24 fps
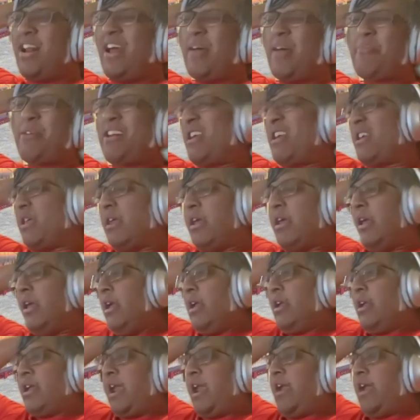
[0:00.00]
I've been like
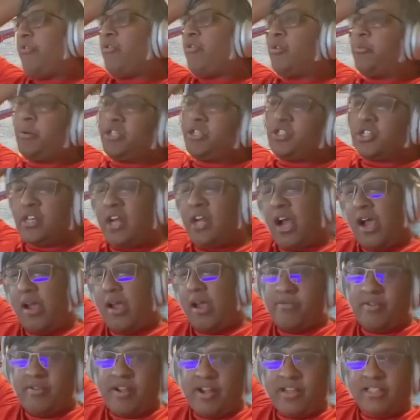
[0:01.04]
canceled a bunch of
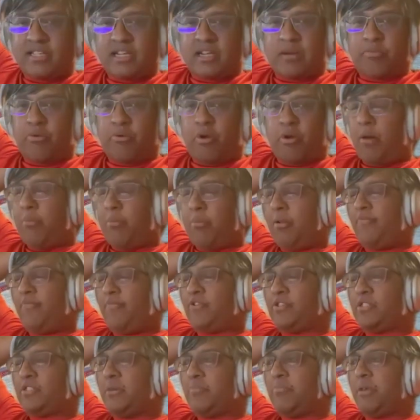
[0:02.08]
times, and that's like a problem
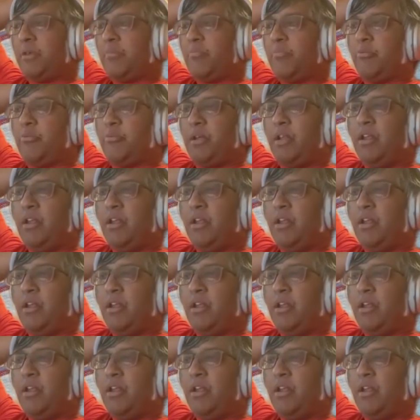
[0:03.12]
for some people.